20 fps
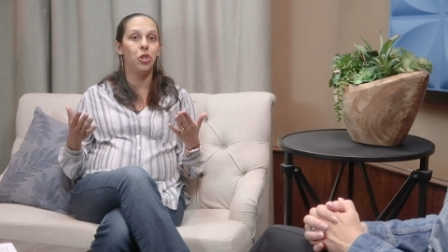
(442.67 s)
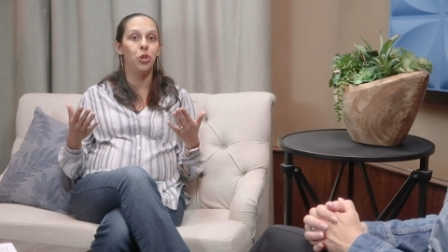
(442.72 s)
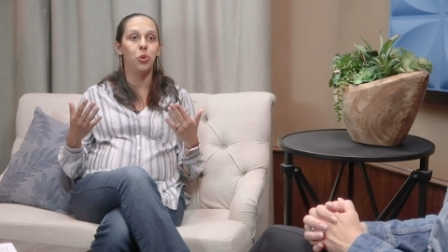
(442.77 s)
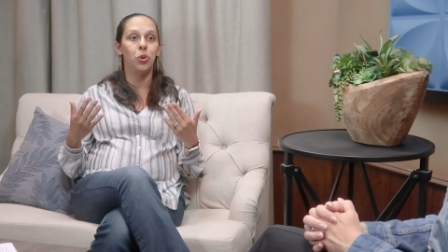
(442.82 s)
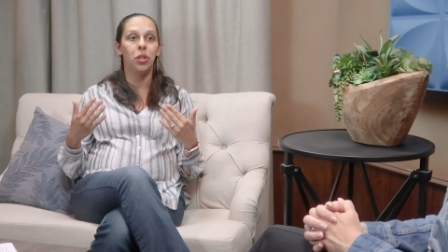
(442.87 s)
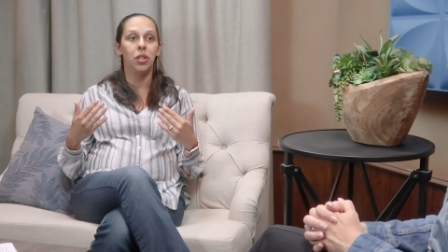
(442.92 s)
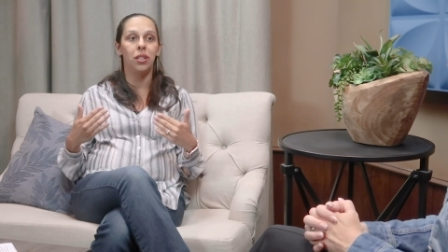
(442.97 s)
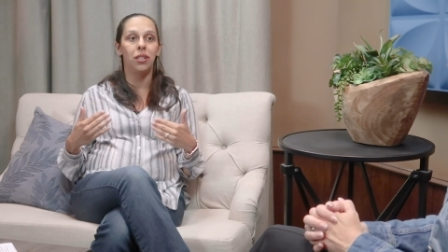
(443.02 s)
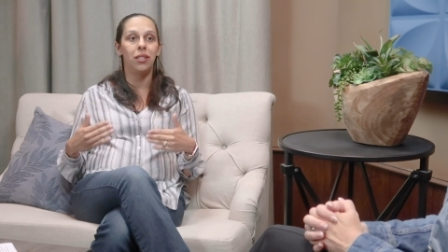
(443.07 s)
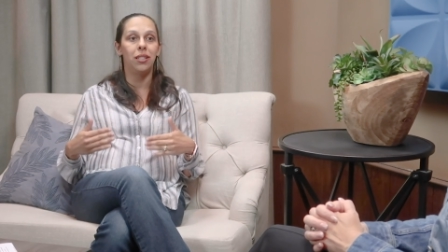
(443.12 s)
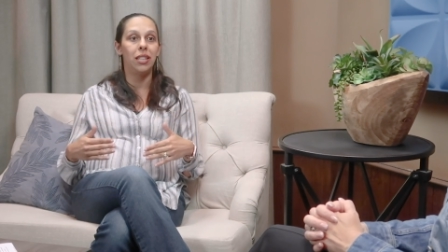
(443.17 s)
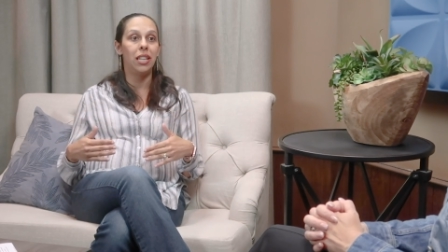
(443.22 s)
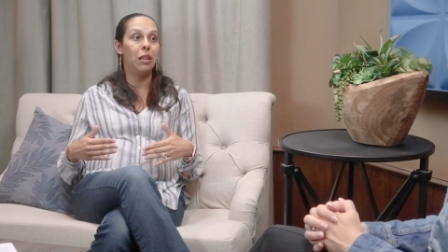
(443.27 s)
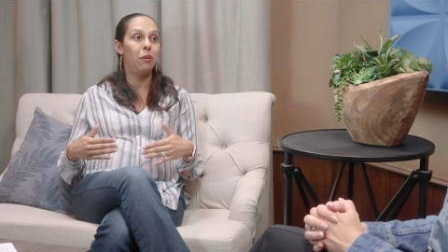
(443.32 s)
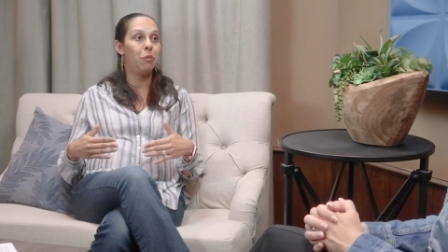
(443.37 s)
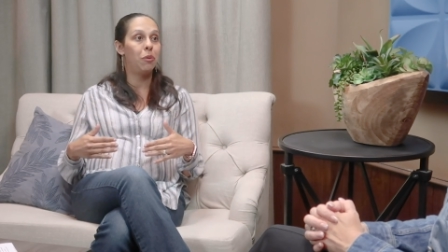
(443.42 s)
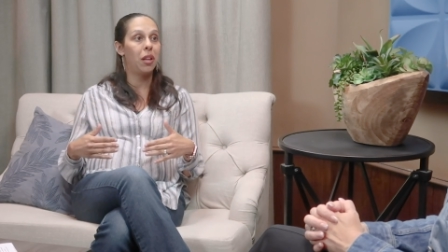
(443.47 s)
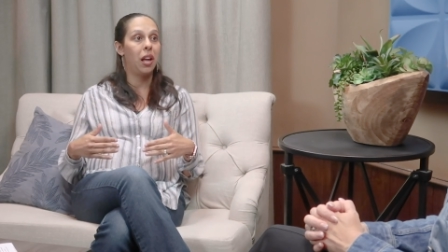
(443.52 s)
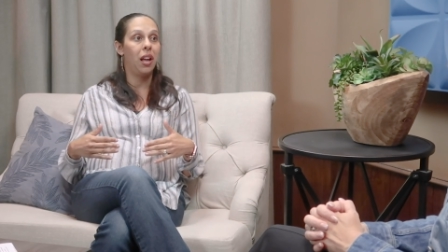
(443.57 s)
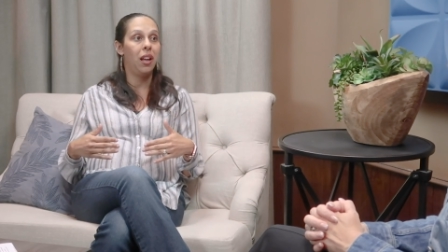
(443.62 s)
you could
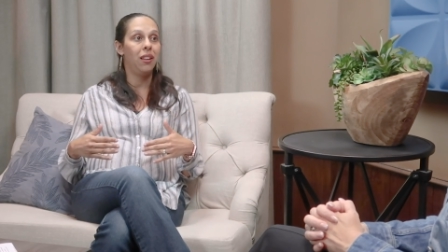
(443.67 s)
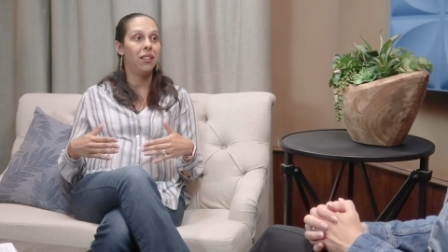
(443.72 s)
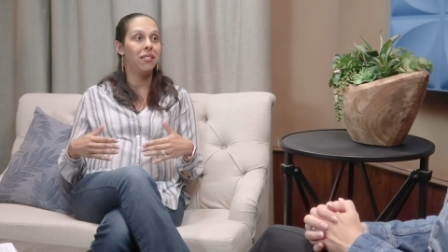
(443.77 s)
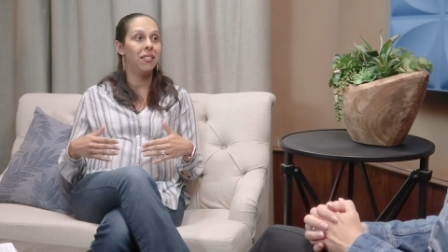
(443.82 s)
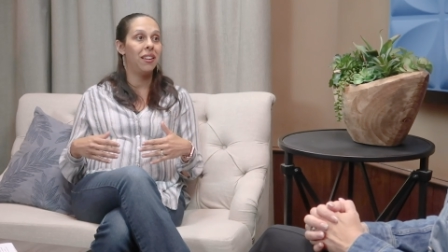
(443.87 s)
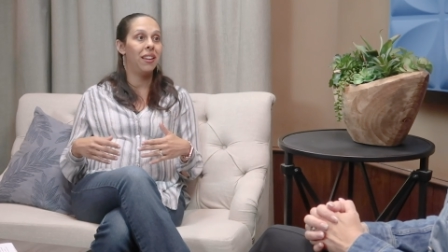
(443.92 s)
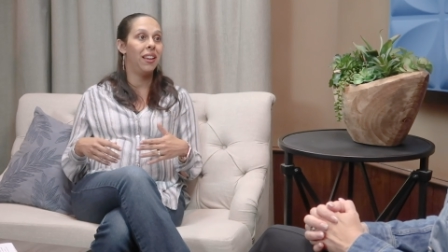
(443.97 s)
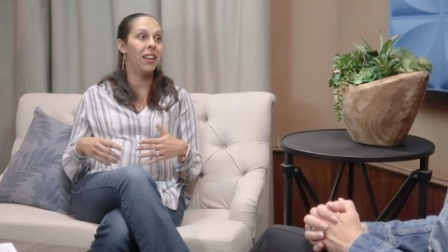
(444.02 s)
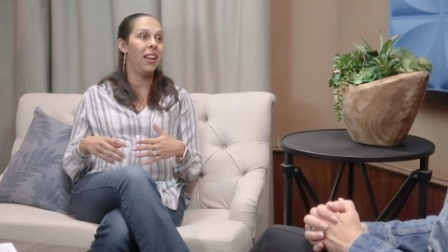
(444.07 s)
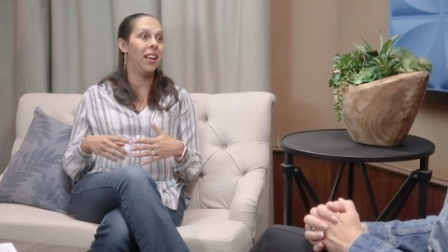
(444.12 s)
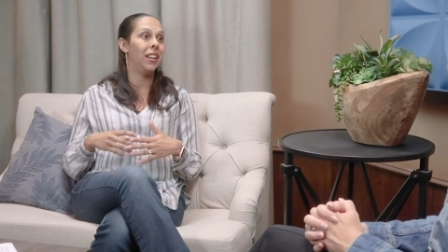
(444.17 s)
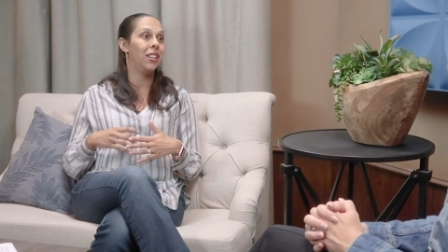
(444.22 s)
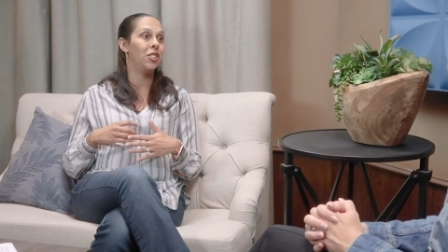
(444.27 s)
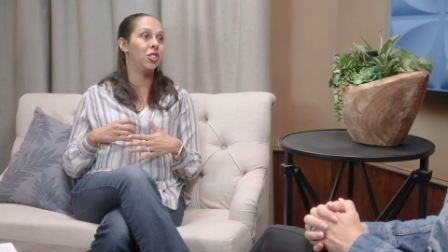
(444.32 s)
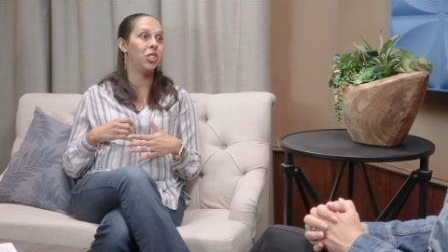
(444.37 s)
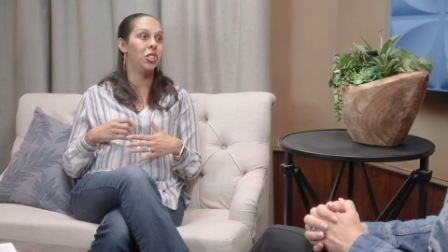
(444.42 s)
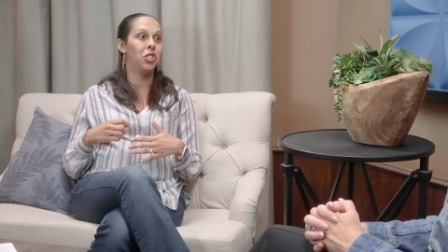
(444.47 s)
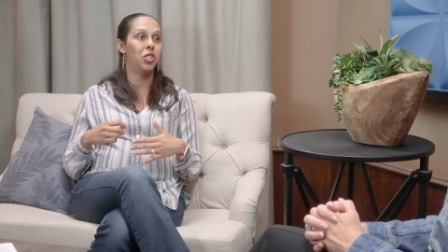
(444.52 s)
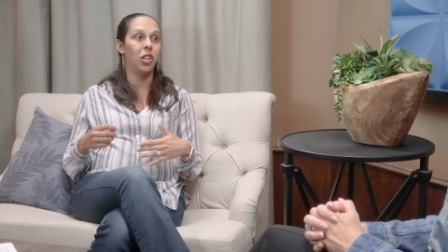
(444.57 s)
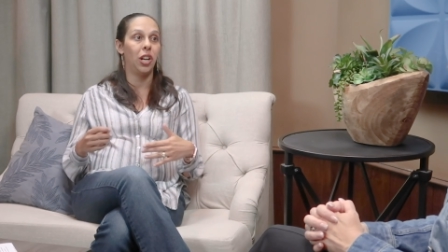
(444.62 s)
keep that
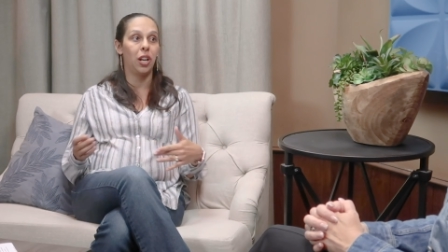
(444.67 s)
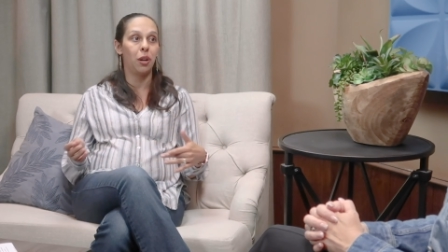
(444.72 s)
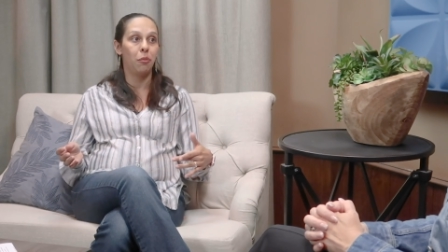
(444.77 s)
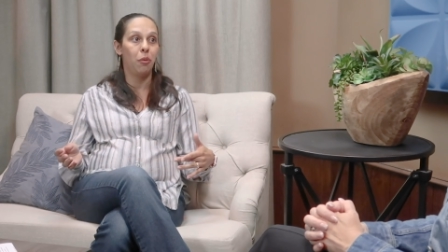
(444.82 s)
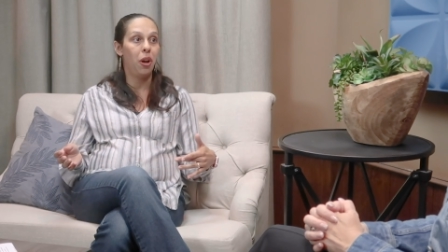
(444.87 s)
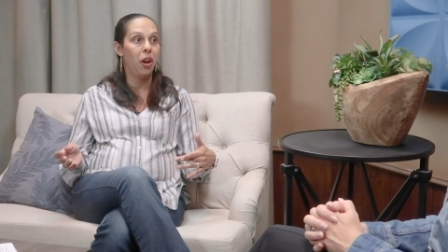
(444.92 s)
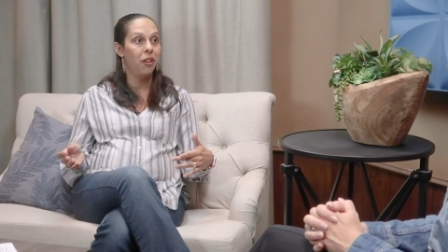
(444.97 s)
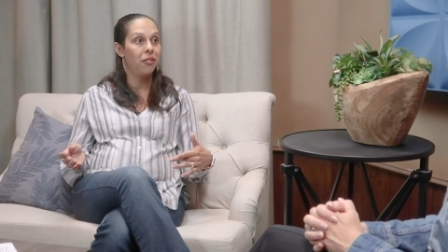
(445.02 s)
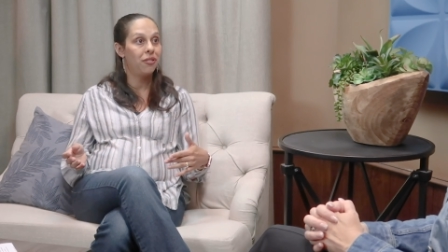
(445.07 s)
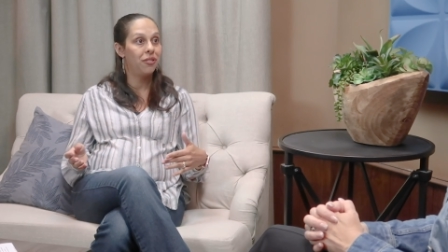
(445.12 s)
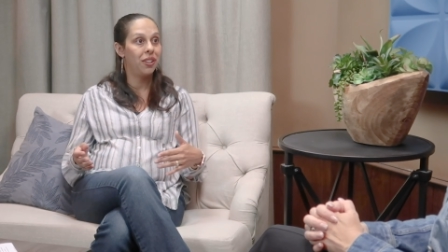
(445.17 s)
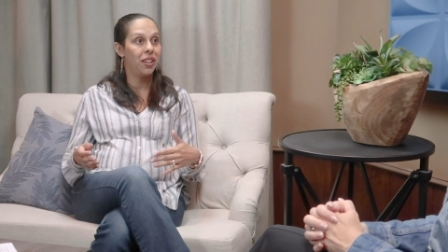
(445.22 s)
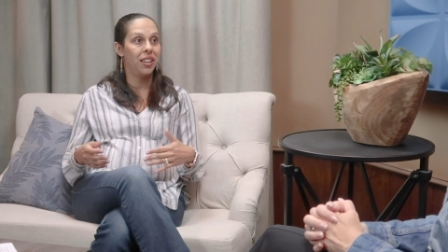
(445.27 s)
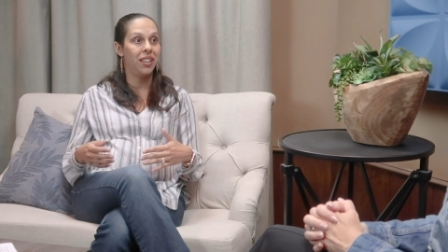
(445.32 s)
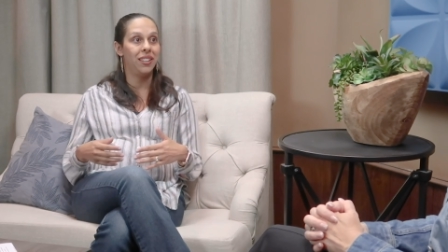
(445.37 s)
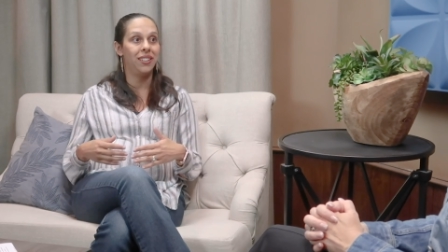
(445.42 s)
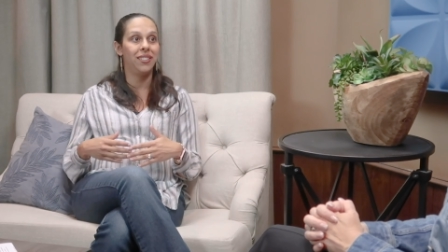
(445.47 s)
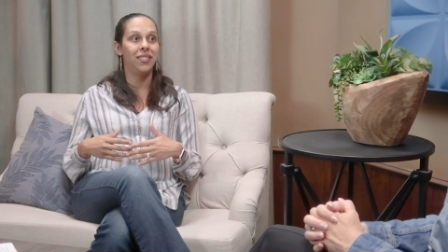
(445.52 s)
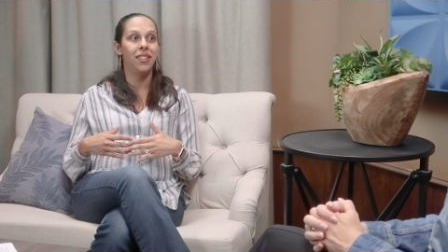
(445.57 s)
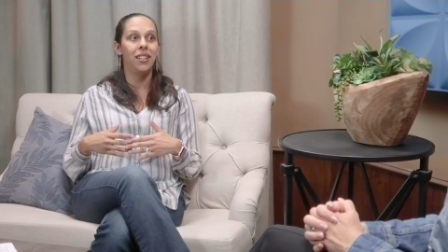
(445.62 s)
and just check them off
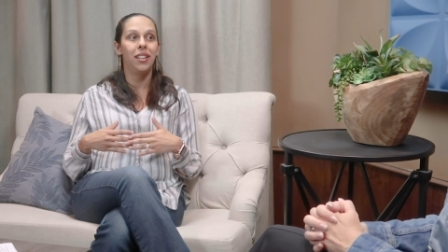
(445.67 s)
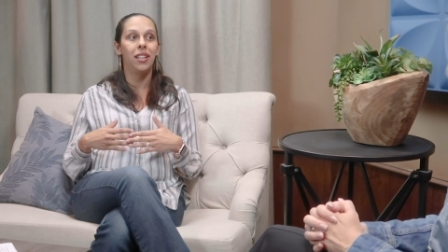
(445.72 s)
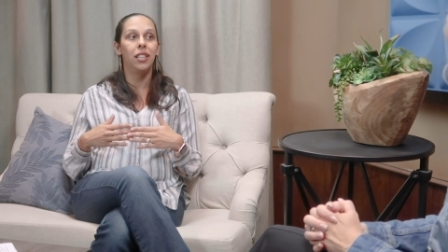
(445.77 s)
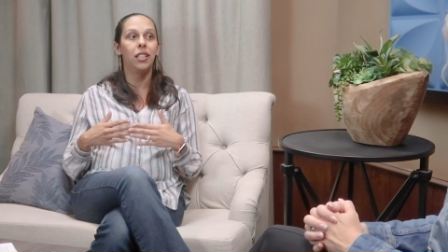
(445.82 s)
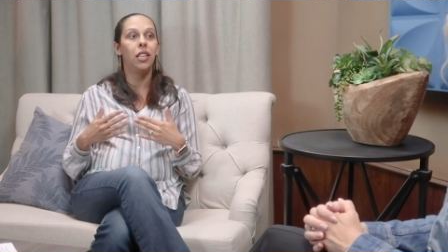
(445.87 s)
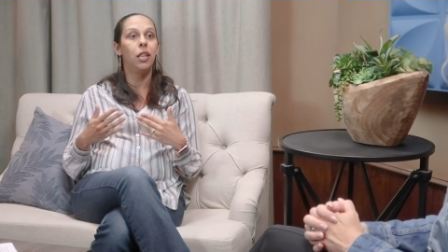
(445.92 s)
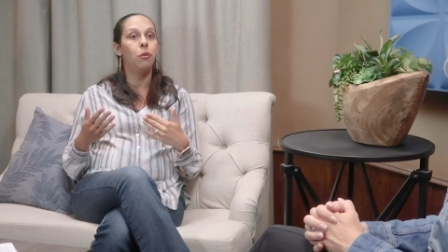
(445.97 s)
and mm-hmm.